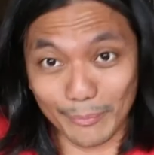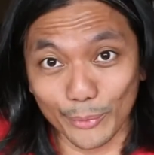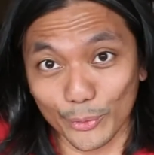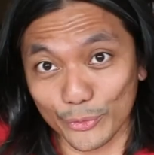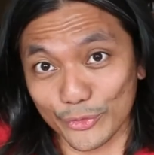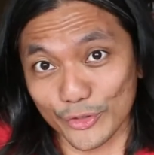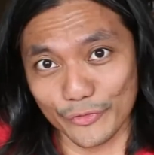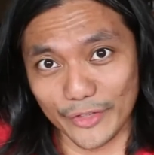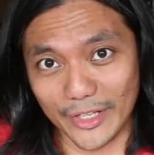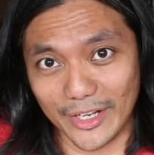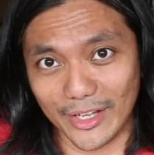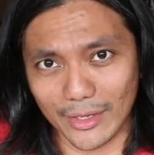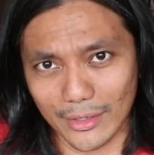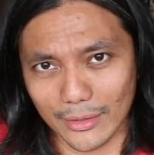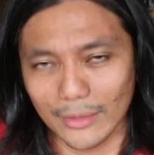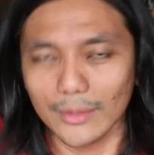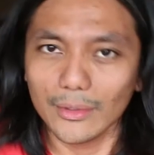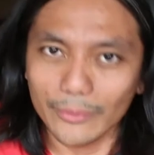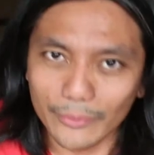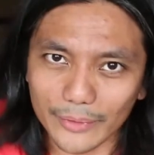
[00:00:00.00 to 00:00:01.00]
most of it
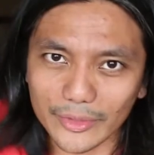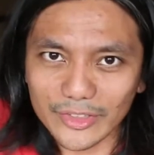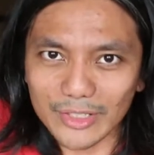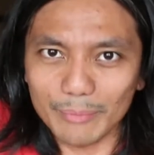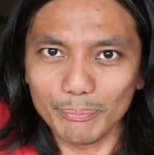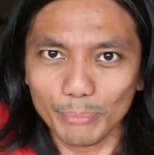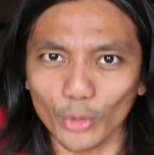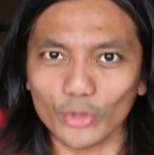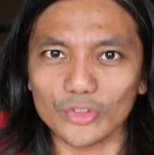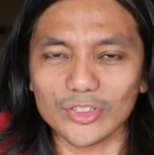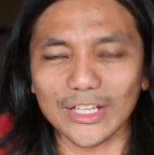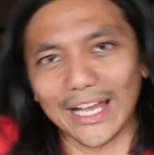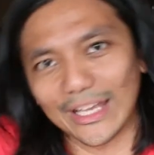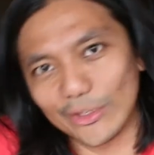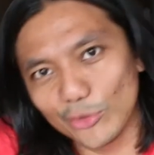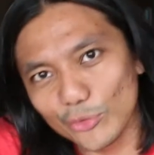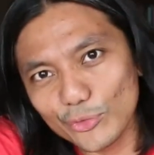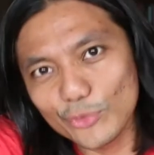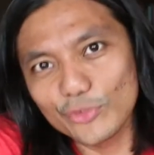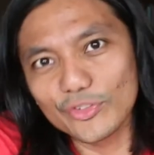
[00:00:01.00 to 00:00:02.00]
are actually books. I
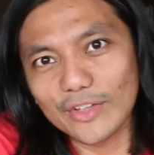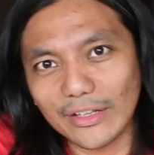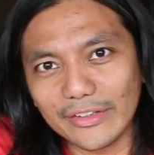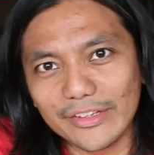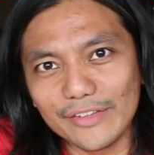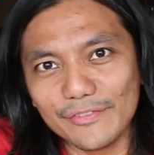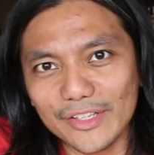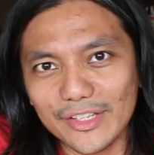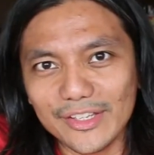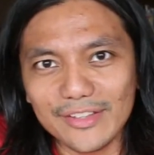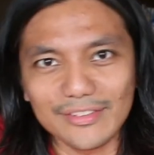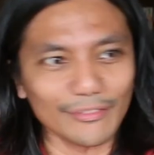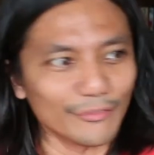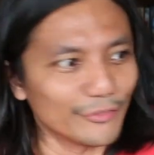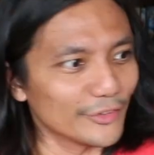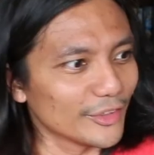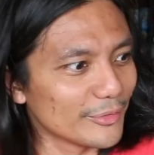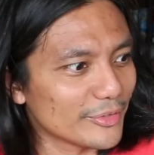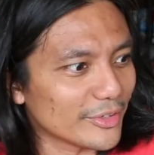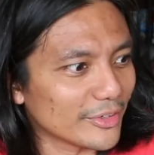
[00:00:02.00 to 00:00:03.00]
used to sell DVDs and
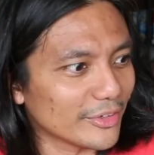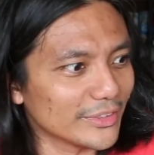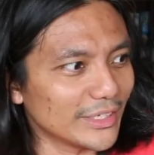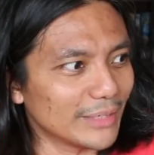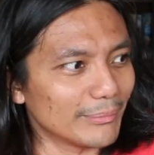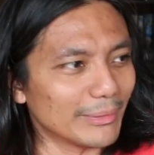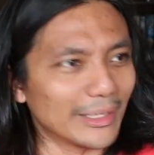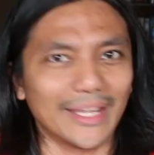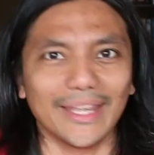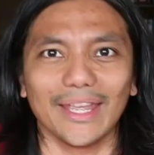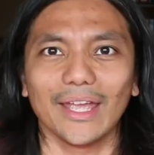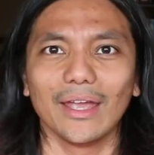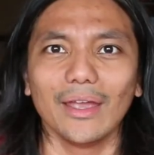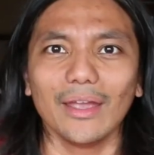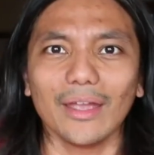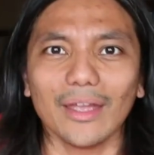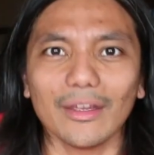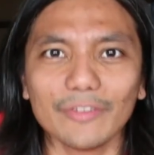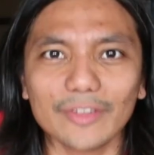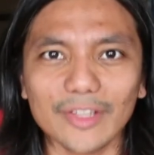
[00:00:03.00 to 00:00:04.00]
films and all that, but hey,
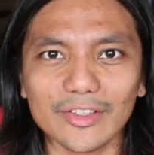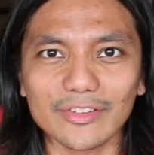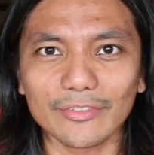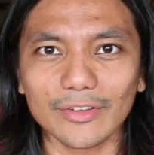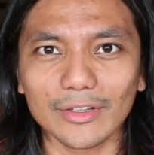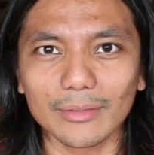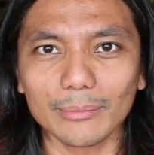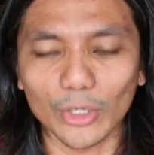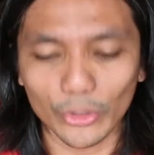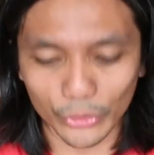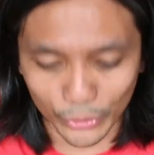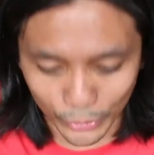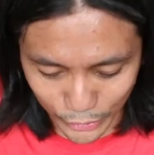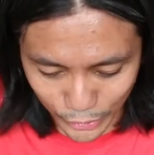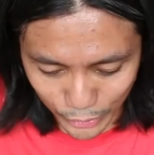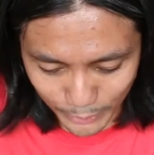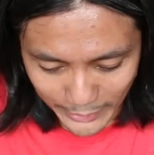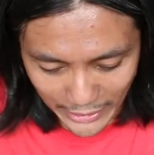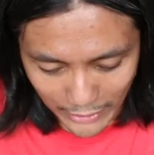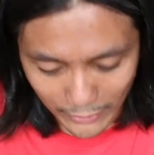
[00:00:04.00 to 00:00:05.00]
everything's available on
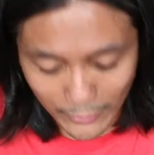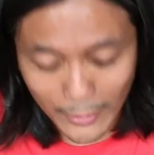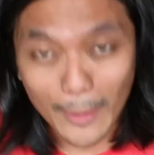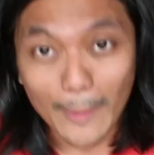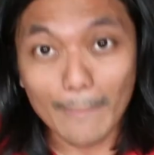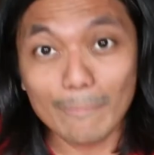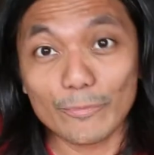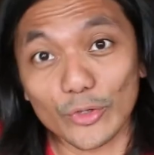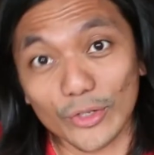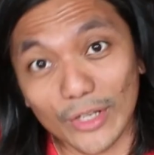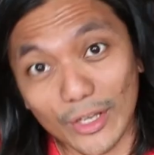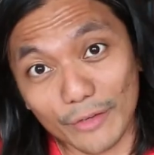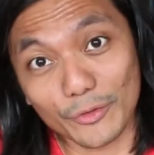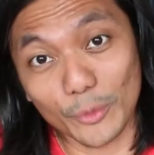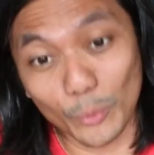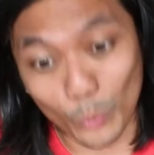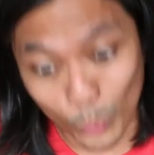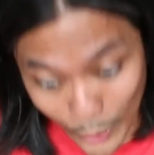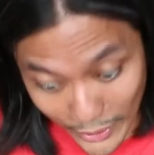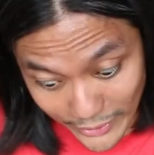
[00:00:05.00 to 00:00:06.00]
YouTube now. So now if
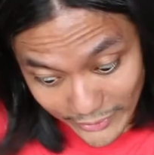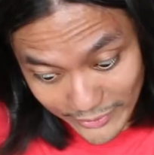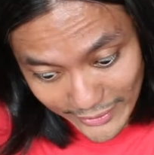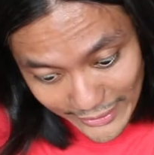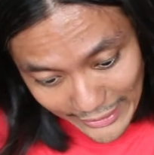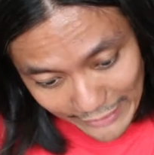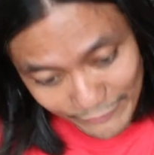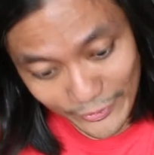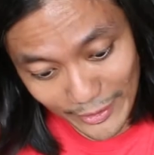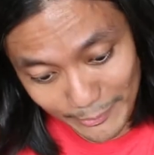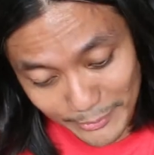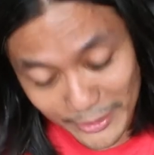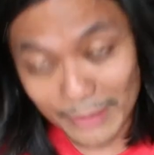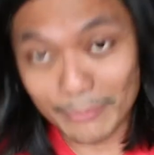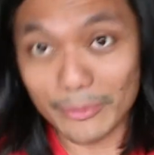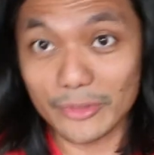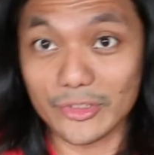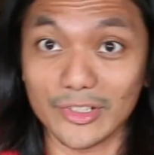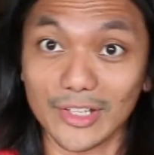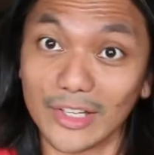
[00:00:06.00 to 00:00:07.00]
you want to get FatBidin
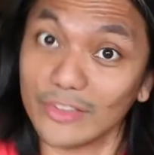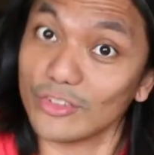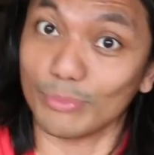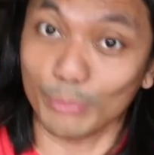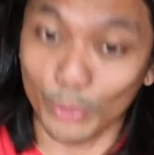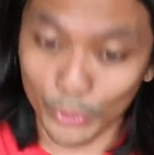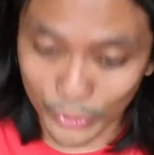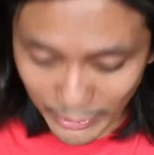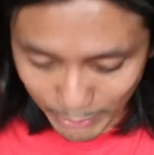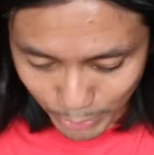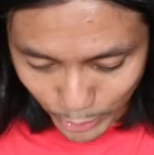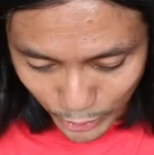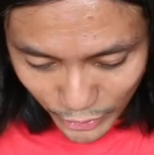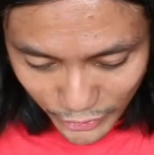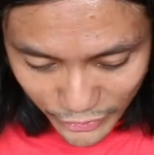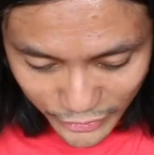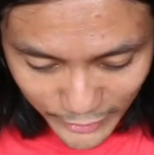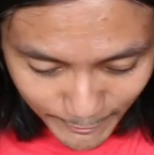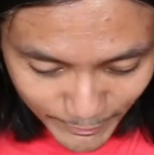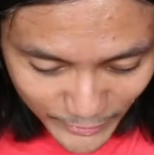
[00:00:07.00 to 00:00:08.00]
merchandise, it's mostly
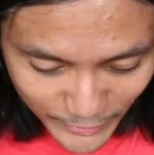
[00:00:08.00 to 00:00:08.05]
books.